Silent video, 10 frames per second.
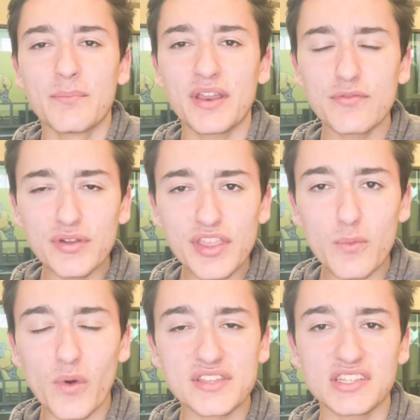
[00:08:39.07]
but he really
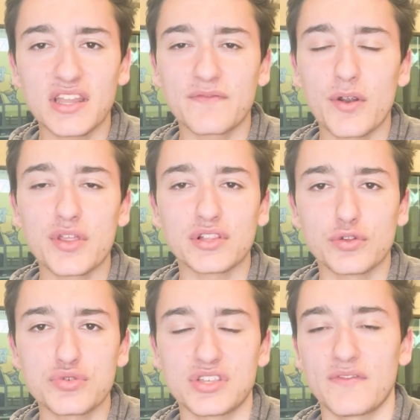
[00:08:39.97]
wasn't very
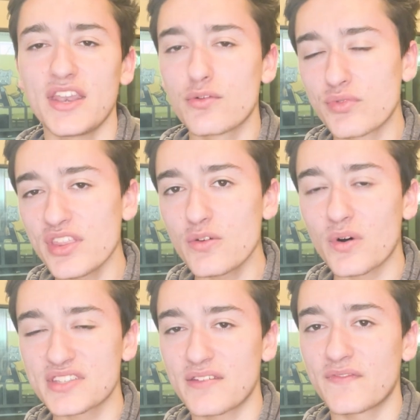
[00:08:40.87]
elusive, and he really
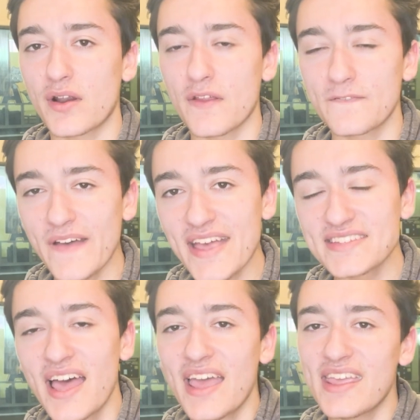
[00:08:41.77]
wasn't very fast.
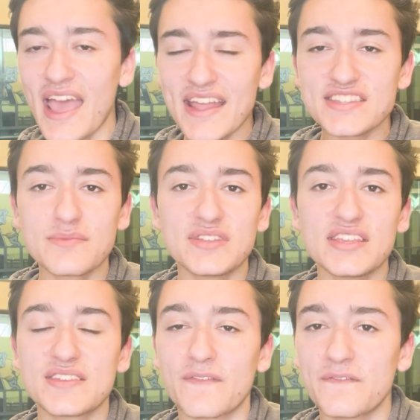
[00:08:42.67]
He had some
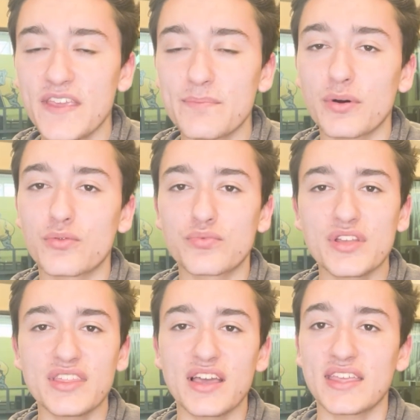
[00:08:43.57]
decent feet, but
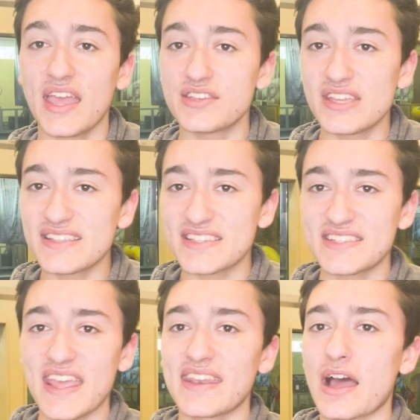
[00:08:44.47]
really, again, didn't
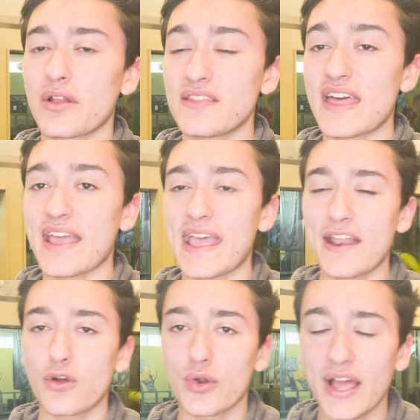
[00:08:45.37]
stand out in that
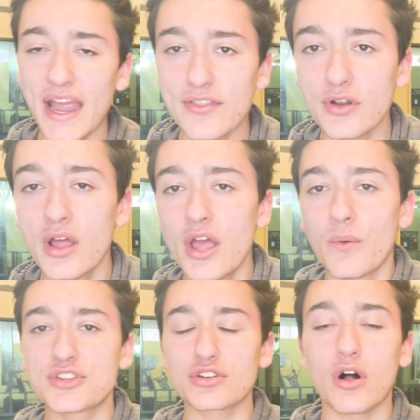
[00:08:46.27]
category either,
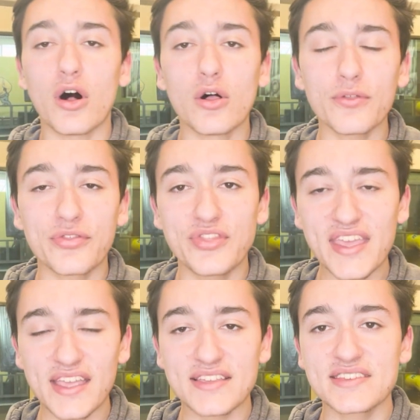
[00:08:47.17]
which are all
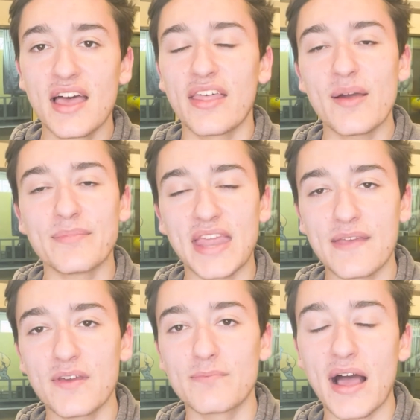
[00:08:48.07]
things that
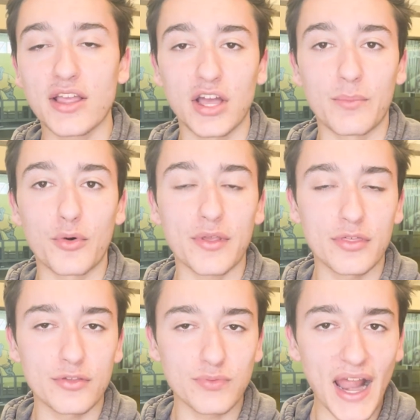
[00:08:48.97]
David Montgomery
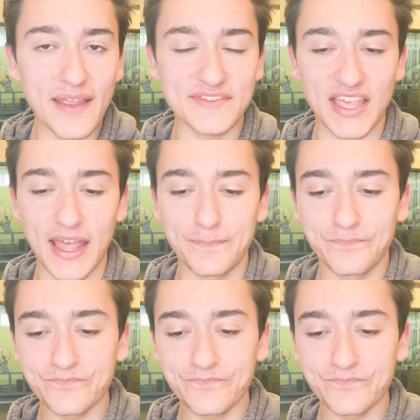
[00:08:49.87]
thrives at.